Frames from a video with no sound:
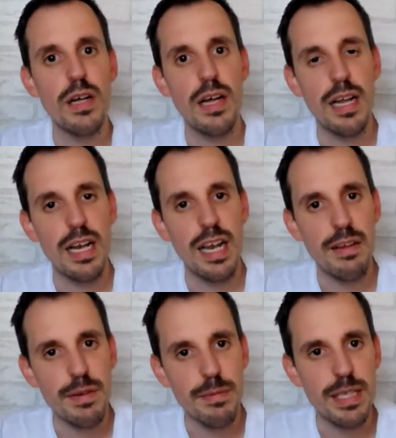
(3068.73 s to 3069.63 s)

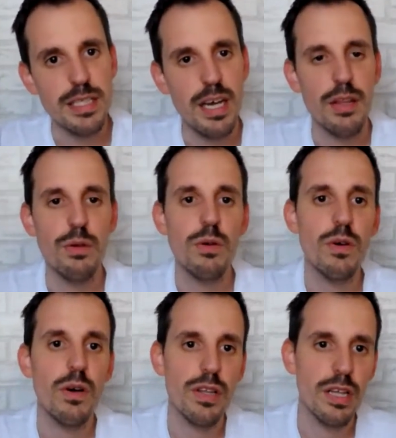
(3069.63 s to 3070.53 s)
live events I do,
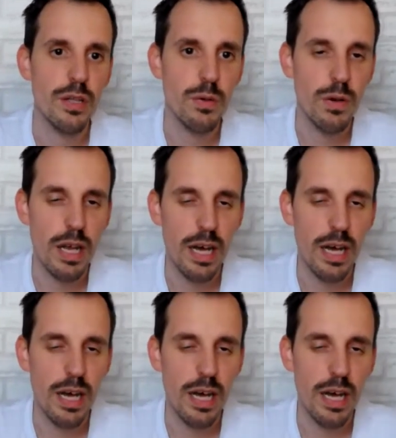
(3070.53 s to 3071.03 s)
or the new